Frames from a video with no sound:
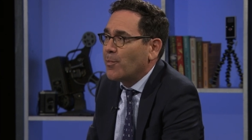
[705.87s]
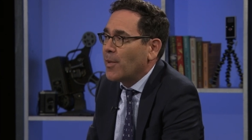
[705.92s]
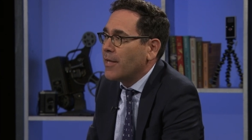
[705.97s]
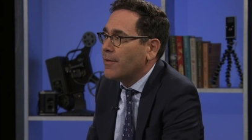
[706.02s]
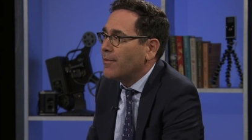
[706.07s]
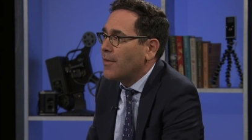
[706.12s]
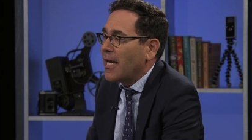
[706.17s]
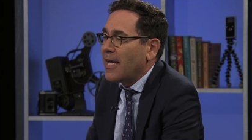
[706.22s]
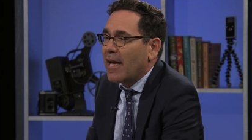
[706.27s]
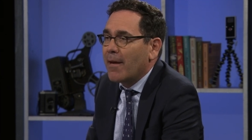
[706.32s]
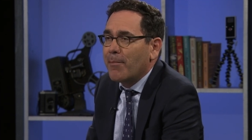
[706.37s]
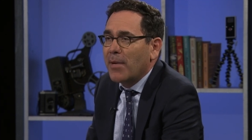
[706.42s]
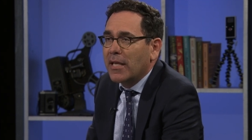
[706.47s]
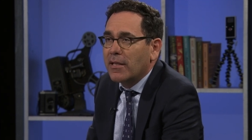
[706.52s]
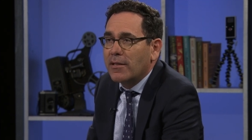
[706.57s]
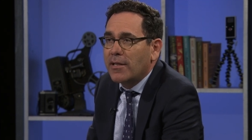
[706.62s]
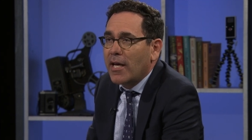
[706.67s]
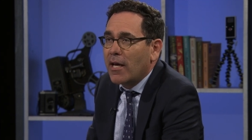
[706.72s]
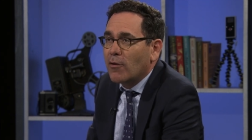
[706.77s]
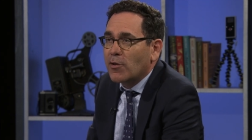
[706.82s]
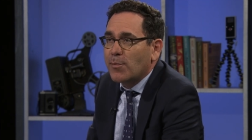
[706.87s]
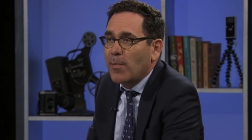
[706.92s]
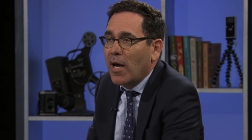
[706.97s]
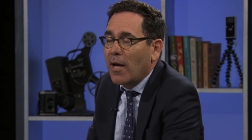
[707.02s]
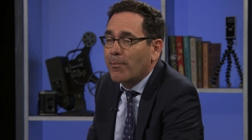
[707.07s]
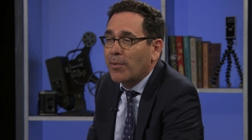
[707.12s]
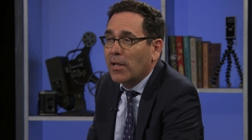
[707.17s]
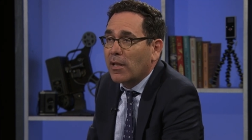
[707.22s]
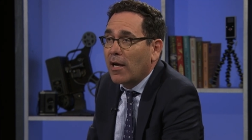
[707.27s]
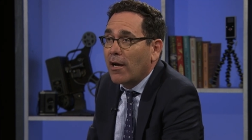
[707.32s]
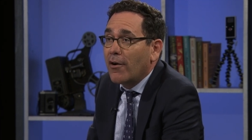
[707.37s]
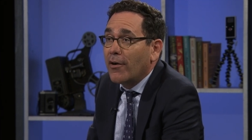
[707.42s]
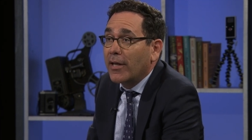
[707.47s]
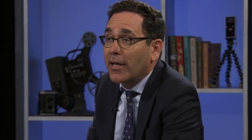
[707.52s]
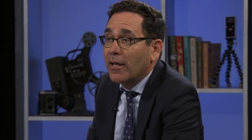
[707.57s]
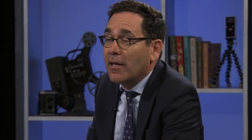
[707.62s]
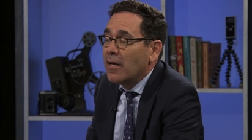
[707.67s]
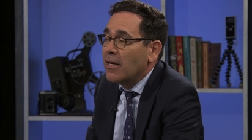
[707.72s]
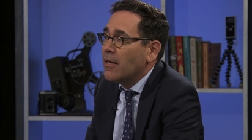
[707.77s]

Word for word: But The Handmaid's Tale's popularity,